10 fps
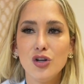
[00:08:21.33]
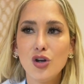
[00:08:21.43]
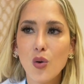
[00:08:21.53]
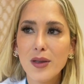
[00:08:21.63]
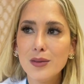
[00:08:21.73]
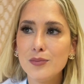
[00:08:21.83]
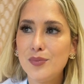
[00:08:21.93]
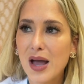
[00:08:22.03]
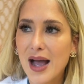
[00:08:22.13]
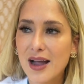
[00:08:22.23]
Going
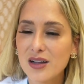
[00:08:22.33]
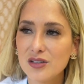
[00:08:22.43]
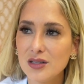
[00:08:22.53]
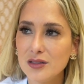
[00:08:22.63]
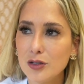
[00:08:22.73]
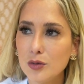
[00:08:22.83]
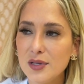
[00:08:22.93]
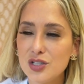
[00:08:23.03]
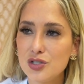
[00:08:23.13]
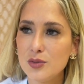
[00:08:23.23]
back a little
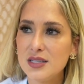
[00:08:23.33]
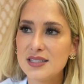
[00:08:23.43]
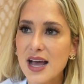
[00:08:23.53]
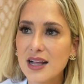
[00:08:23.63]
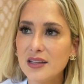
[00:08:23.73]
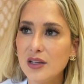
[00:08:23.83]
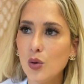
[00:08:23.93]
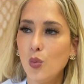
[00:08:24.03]
bit to exactly